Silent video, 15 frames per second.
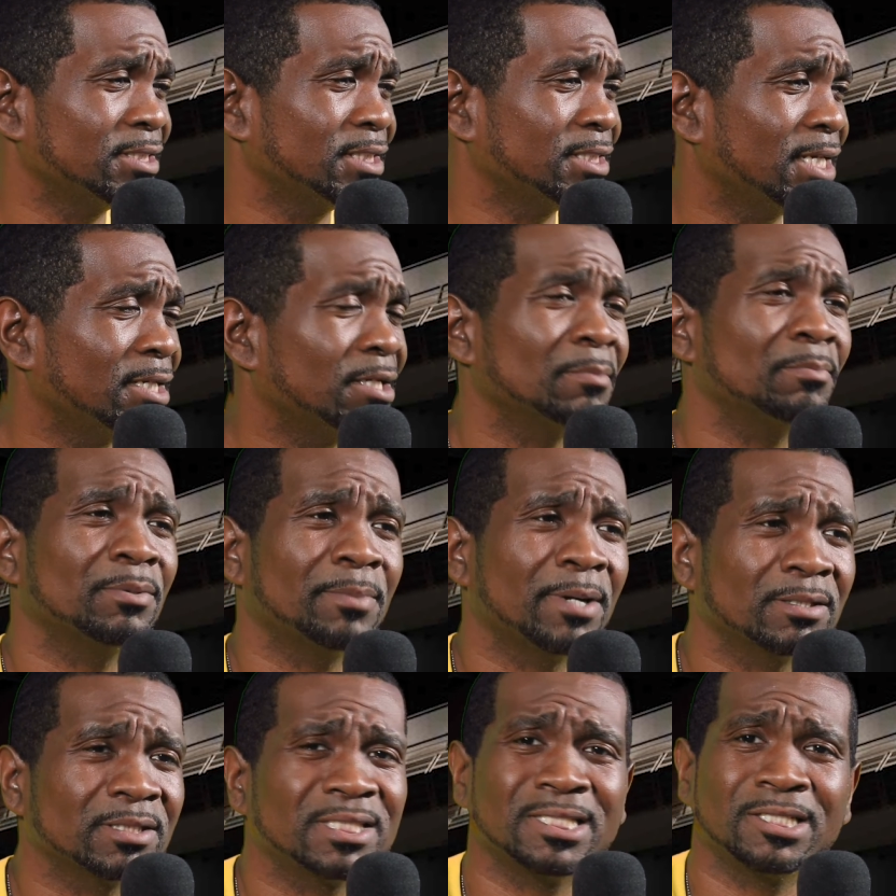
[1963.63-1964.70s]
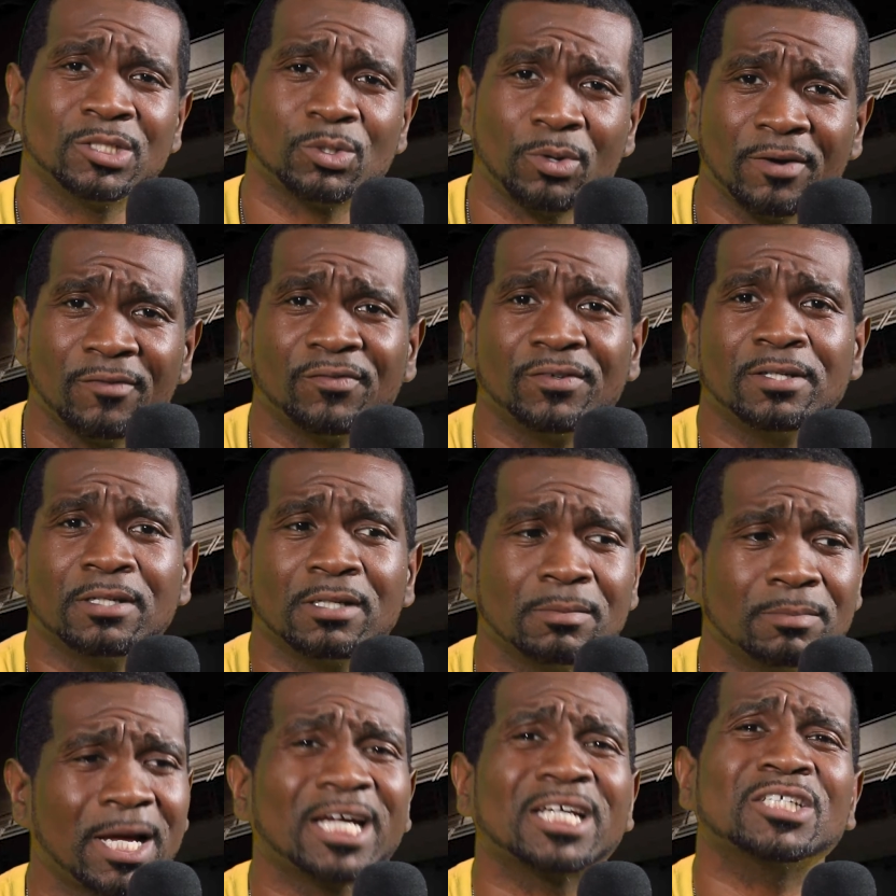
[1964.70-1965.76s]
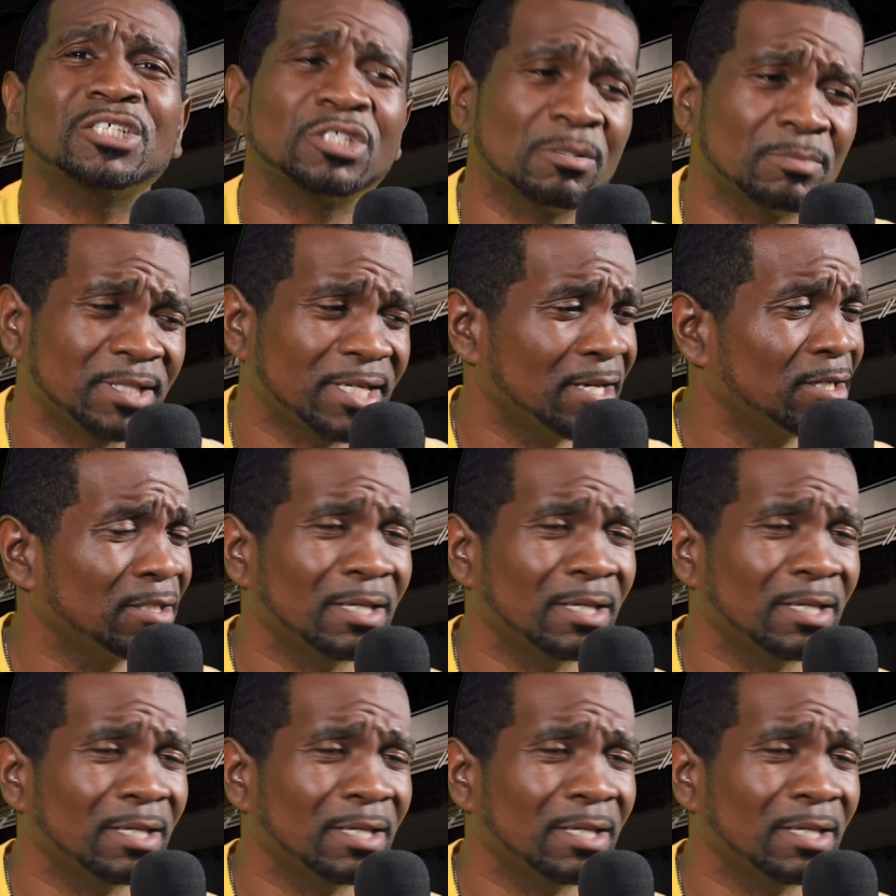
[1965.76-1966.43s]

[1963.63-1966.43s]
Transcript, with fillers: It ain't nothing but about 10, 12 feet up. I could jump down.